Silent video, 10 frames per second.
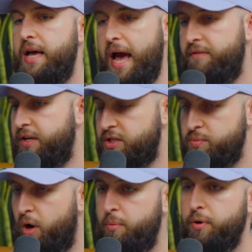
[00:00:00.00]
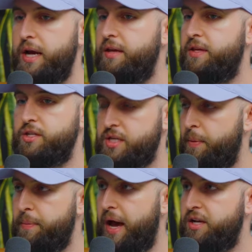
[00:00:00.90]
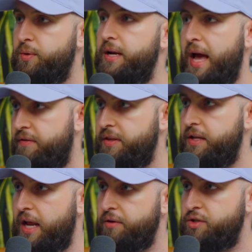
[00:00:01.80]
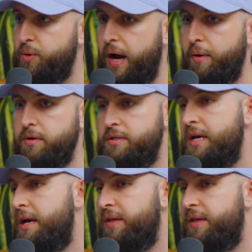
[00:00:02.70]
having a small break and then just coming back to it and having another two hours.